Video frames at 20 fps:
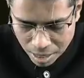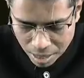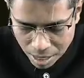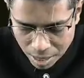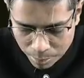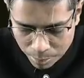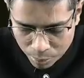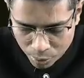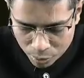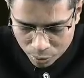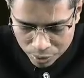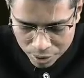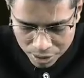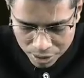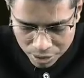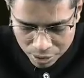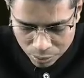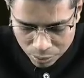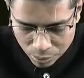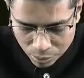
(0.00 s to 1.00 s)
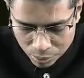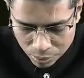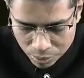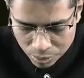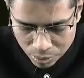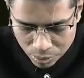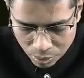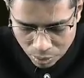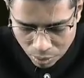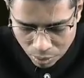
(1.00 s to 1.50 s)
upon
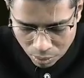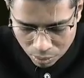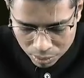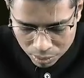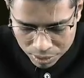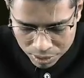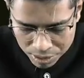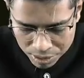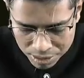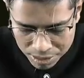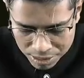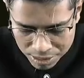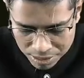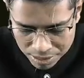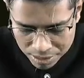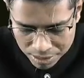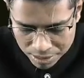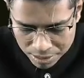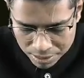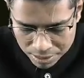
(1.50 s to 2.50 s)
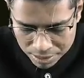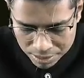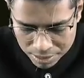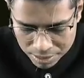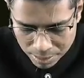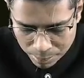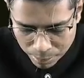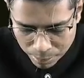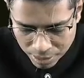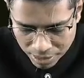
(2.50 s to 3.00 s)
your oxygen
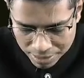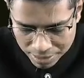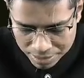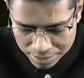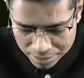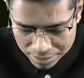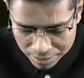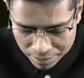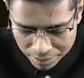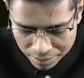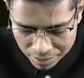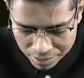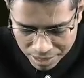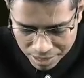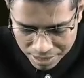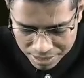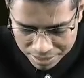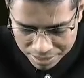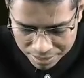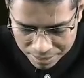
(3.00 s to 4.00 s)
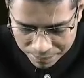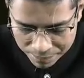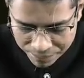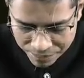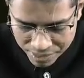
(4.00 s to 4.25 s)
supply, right,